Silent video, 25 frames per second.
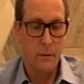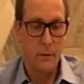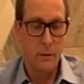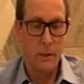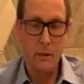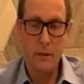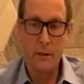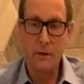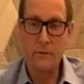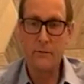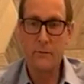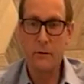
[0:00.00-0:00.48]

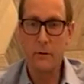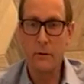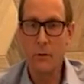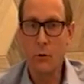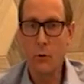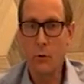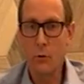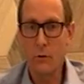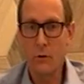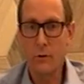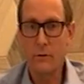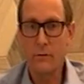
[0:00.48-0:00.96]
it is a
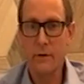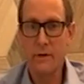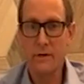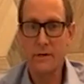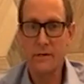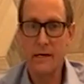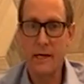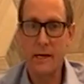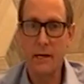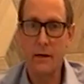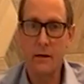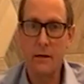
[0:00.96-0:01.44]
lower
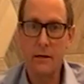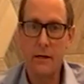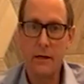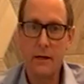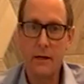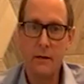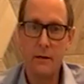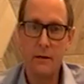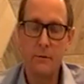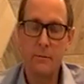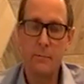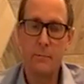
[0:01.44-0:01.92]
risk
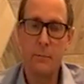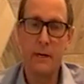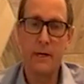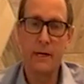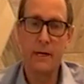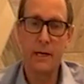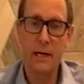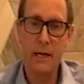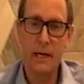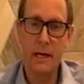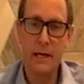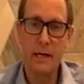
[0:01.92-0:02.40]
area. But
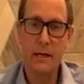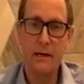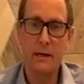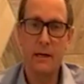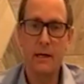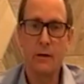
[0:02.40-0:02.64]
again,